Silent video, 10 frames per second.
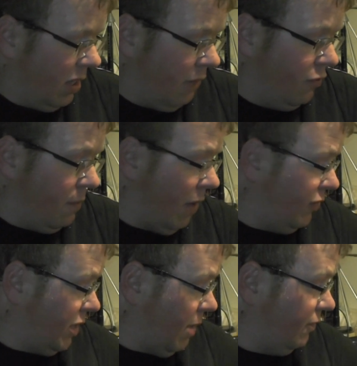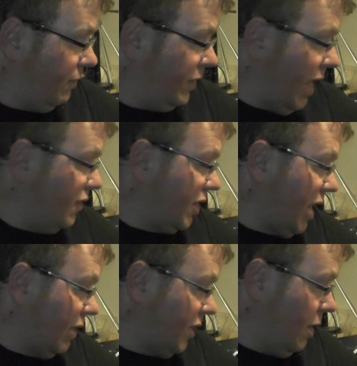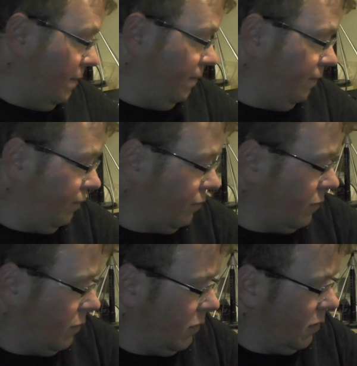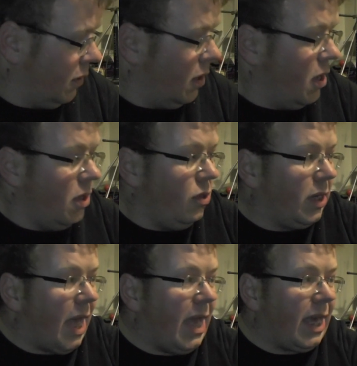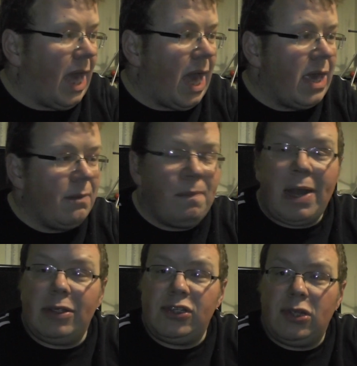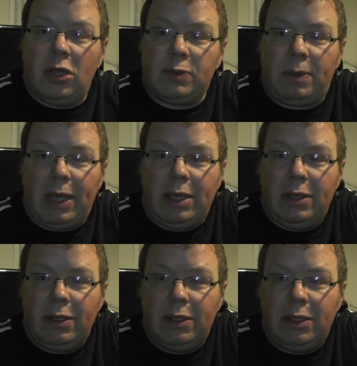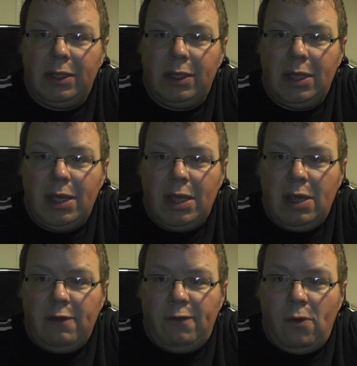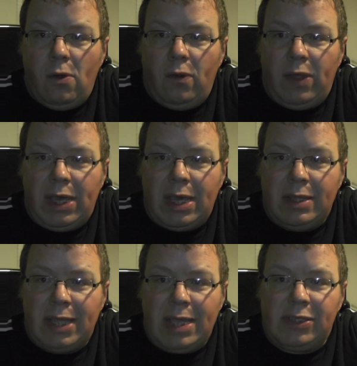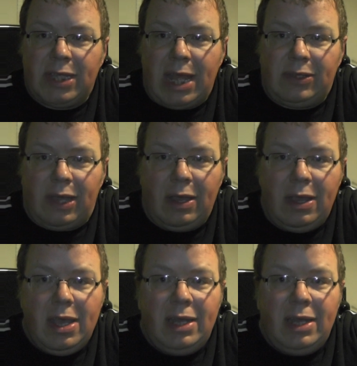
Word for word: Now if your battery comes with a Deans connector, you can get a balanced charge plate for the Deans connector.